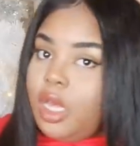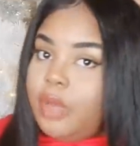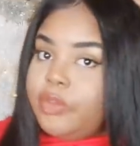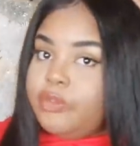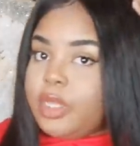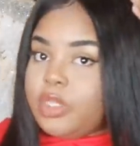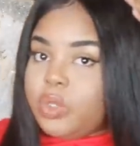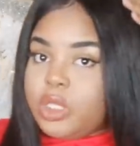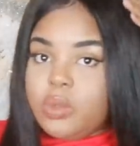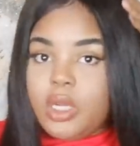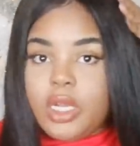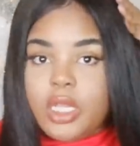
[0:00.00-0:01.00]
If my
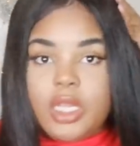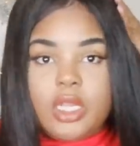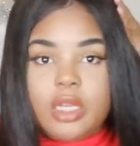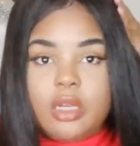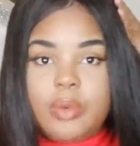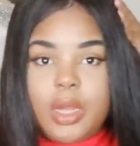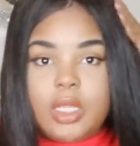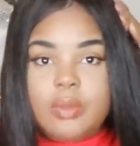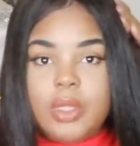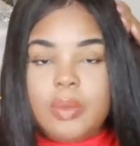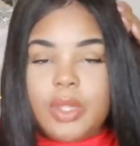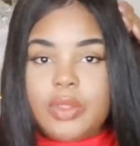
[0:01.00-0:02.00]
twists aren't in, it'll probably
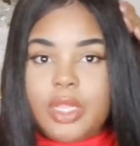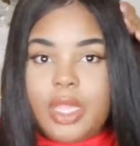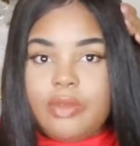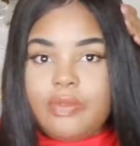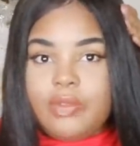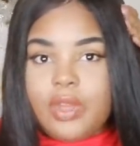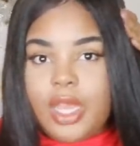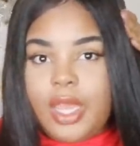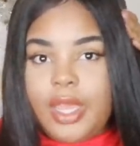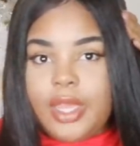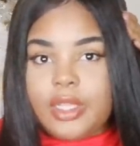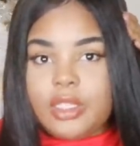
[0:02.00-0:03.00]
be about that
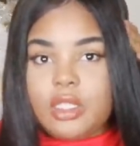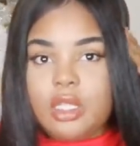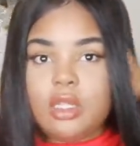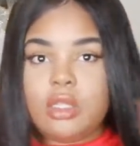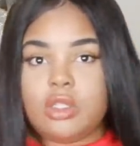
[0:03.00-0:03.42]
flat.